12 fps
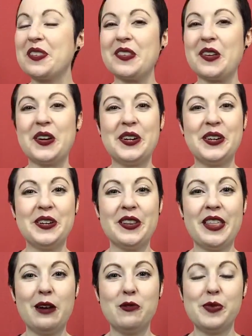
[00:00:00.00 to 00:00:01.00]
So
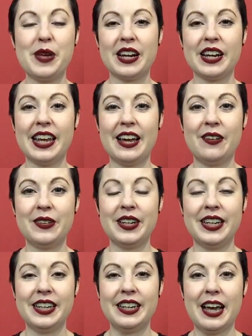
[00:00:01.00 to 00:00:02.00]
that will be able to count
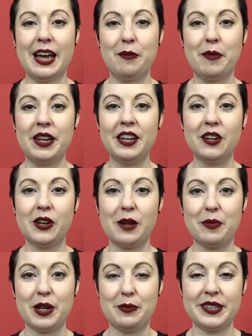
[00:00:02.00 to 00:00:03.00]
in a knit-along
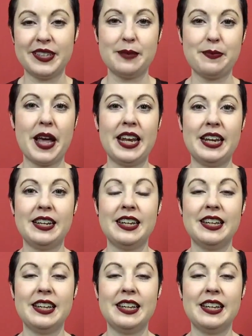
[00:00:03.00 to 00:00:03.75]
I'm going to participate in.